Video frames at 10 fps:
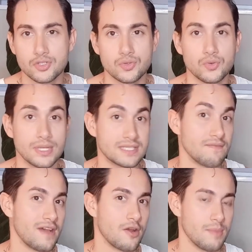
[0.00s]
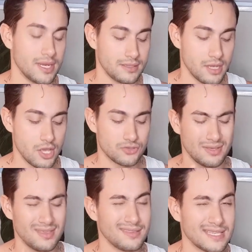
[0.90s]
to its environment. So I
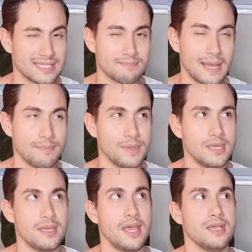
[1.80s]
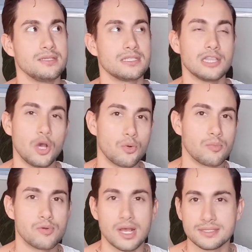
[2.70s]
think this might be a slower
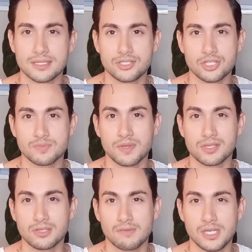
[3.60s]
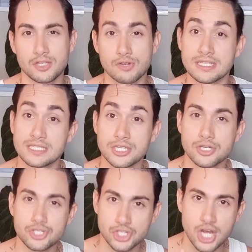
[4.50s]
process just because of the
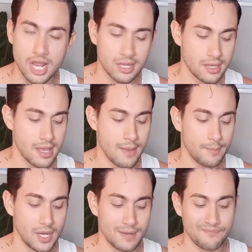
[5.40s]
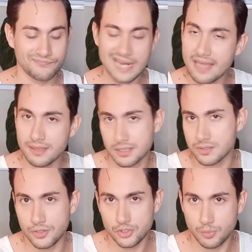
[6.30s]
transition shock, but I think it's
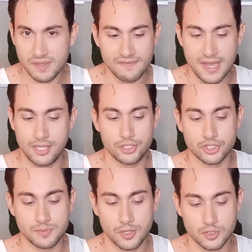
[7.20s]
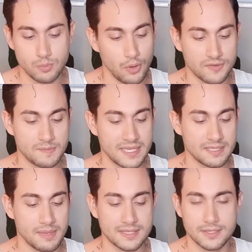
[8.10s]
going to be fine just because both
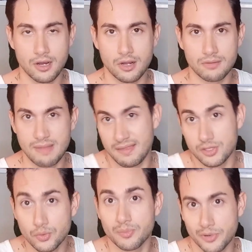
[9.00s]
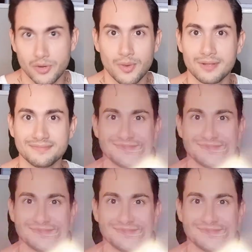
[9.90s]
specimens are, I think, doing pretty well.